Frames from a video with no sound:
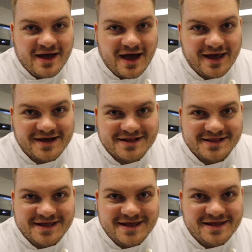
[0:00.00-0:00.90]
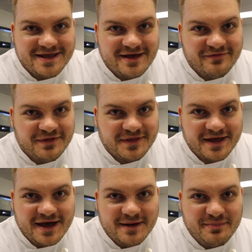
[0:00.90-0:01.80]
I cleaned
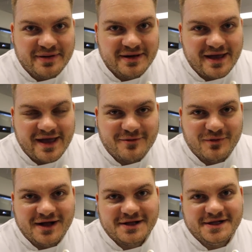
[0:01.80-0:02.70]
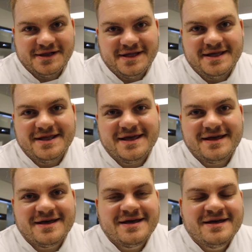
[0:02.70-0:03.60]
everything up and while cleaning,